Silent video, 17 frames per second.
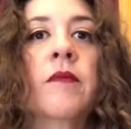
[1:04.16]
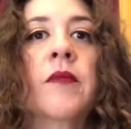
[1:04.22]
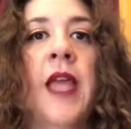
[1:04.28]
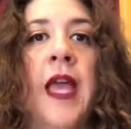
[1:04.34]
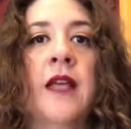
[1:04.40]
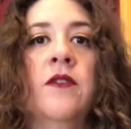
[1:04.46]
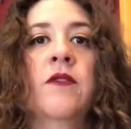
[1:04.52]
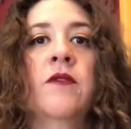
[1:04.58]

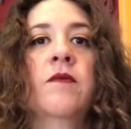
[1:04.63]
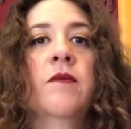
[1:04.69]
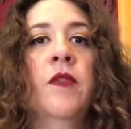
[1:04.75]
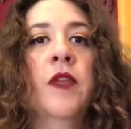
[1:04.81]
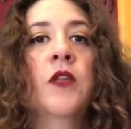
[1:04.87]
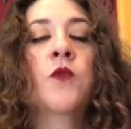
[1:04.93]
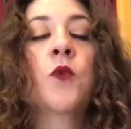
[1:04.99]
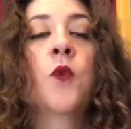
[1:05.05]
Yes,
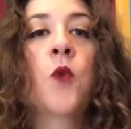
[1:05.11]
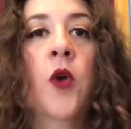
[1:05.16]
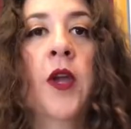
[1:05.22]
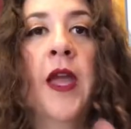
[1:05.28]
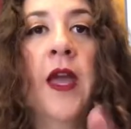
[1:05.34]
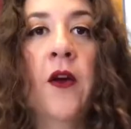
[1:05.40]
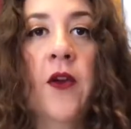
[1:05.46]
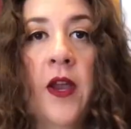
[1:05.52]
things will
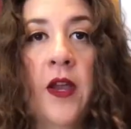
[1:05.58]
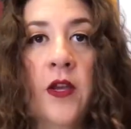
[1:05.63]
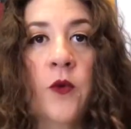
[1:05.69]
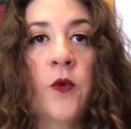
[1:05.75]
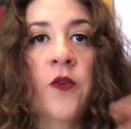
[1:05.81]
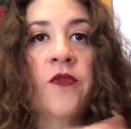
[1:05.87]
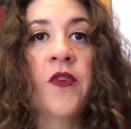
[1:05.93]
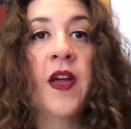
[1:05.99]
work out and
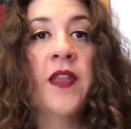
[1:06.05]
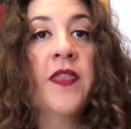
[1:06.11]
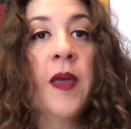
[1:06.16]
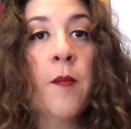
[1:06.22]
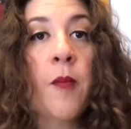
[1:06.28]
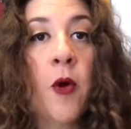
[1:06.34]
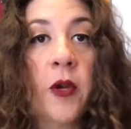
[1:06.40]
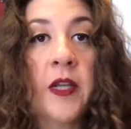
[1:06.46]
you will find
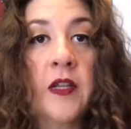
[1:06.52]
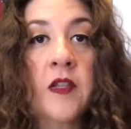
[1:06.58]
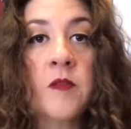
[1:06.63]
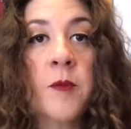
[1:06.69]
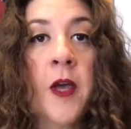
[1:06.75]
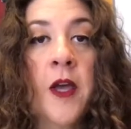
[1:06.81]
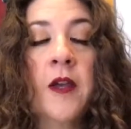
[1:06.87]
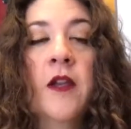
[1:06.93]
that parking
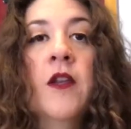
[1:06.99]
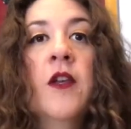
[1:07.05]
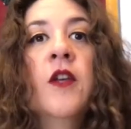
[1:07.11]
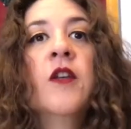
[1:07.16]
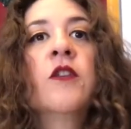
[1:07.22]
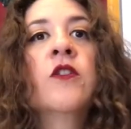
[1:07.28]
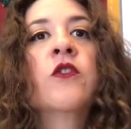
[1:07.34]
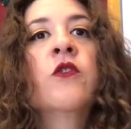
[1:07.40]
spot.
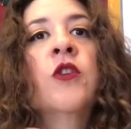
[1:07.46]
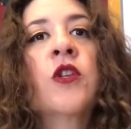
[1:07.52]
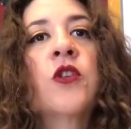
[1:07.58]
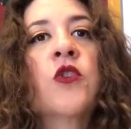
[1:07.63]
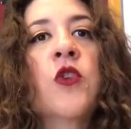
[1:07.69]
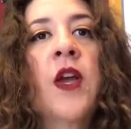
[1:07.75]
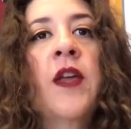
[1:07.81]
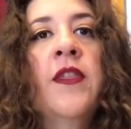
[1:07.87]
So you
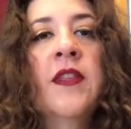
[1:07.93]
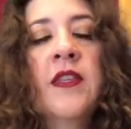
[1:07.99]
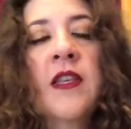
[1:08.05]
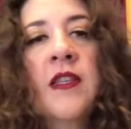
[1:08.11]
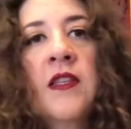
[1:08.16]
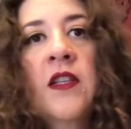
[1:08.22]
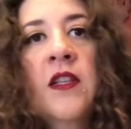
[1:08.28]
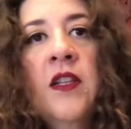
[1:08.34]
can try this
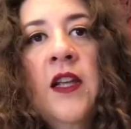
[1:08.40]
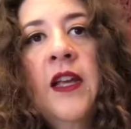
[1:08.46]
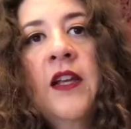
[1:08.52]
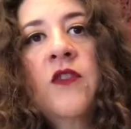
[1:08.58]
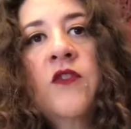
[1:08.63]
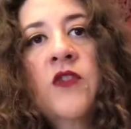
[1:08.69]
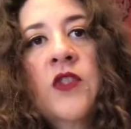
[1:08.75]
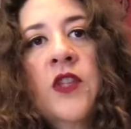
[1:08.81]
as a little
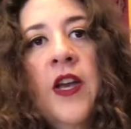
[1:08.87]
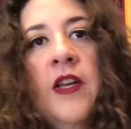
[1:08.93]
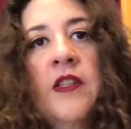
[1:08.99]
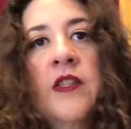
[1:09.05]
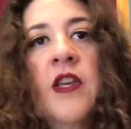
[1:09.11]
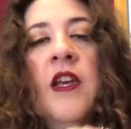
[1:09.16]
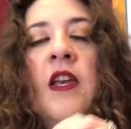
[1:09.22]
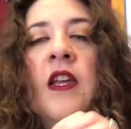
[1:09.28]

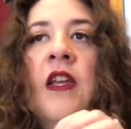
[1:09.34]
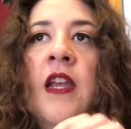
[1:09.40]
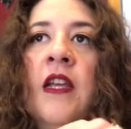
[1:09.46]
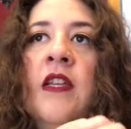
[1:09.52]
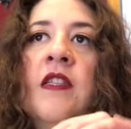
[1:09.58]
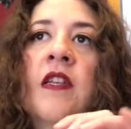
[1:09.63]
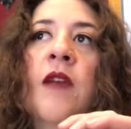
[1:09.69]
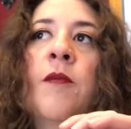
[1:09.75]
exercise.
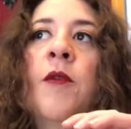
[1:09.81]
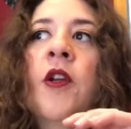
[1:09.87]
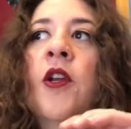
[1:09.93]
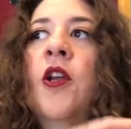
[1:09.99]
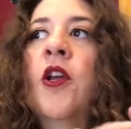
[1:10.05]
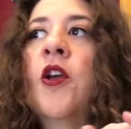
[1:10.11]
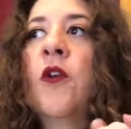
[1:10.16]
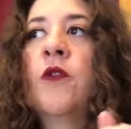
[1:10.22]
Next time you're
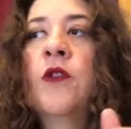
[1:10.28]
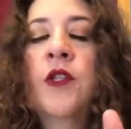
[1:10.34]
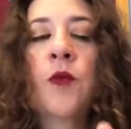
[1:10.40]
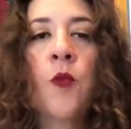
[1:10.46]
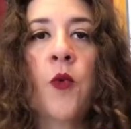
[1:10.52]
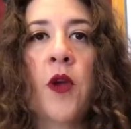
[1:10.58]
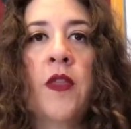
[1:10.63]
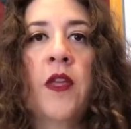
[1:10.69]
gonna go
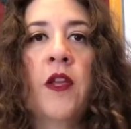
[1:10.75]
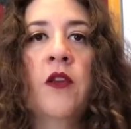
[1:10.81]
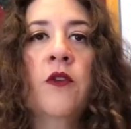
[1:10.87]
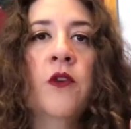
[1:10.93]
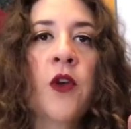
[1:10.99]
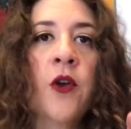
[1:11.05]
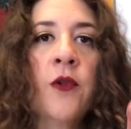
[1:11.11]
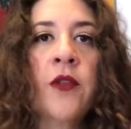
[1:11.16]
somewhere that
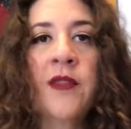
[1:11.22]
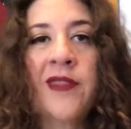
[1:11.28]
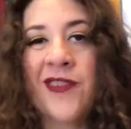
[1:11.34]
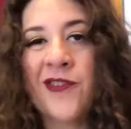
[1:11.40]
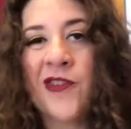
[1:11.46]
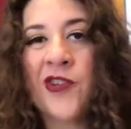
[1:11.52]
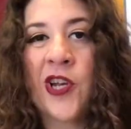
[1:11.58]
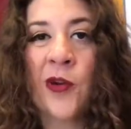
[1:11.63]
you know that
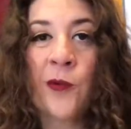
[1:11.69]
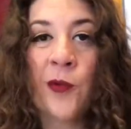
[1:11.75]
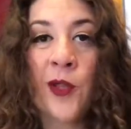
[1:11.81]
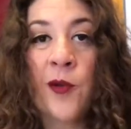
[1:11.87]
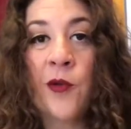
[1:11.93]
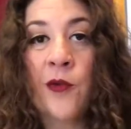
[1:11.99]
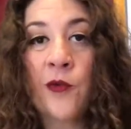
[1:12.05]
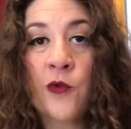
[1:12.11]
there's
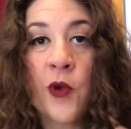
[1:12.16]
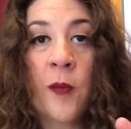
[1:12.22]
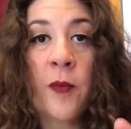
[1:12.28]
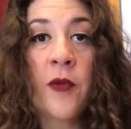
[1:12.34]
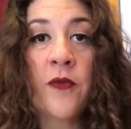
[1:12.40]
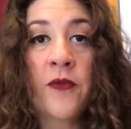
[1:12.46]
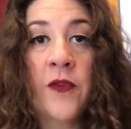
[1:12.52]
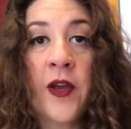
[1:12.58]
generally
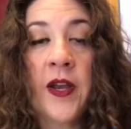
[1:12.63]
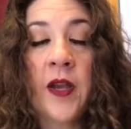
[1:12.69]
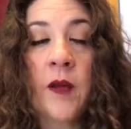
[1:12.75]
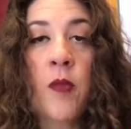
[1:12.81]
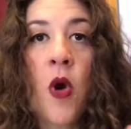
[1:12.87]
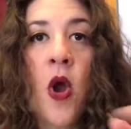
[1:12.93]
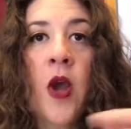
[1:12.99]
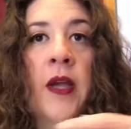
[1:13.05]
trouble
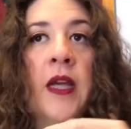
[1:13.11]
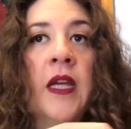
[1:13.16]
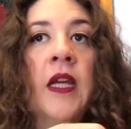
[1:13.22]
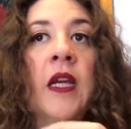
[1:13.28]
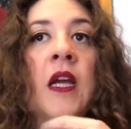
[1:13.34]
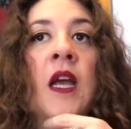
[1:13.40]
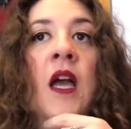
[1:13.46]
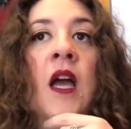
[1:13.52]
finding
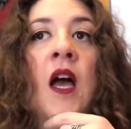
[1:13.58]
parking,